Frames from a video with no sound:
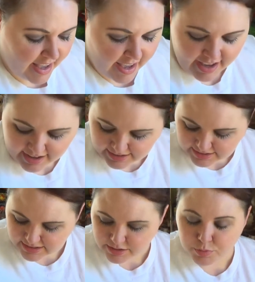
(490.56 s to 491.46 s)
And
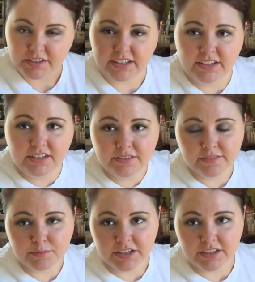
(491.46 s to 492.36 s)
since we're here,
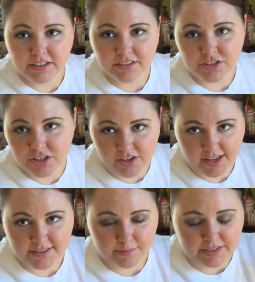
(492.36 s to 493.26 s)
I'm gonna show you
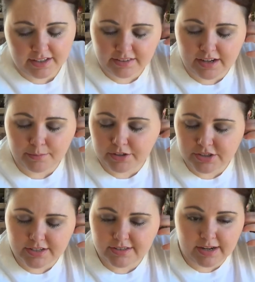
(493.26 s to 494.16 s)
guys something that I
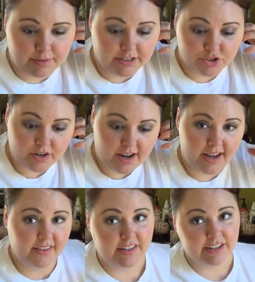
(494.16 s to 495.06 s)
purchased that I'm gonna try
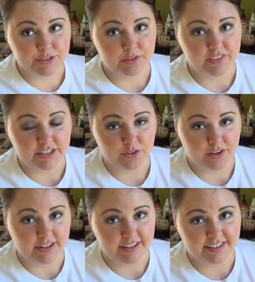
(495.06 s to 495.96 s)
and then I'll do a video
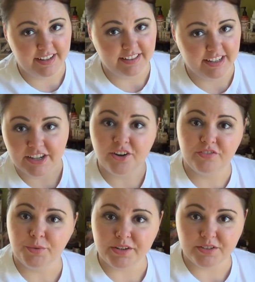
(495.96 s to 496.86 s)
on it and let you know if
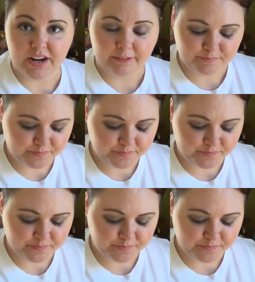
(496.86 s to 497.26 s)
it works or not.